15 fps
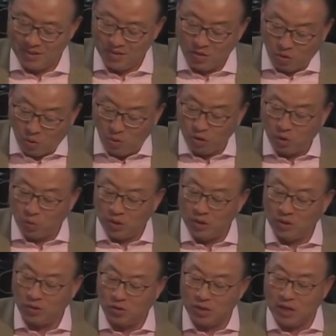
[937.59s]
The older one
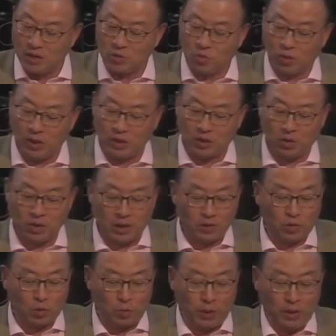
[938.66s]
does not quite turn
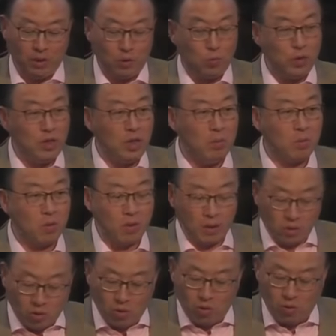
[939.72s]
out to be the redeemer
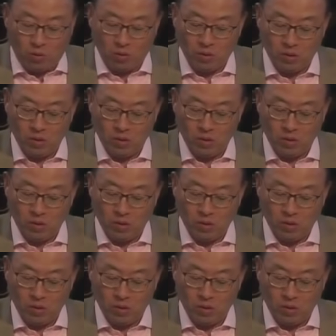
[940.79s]
at all.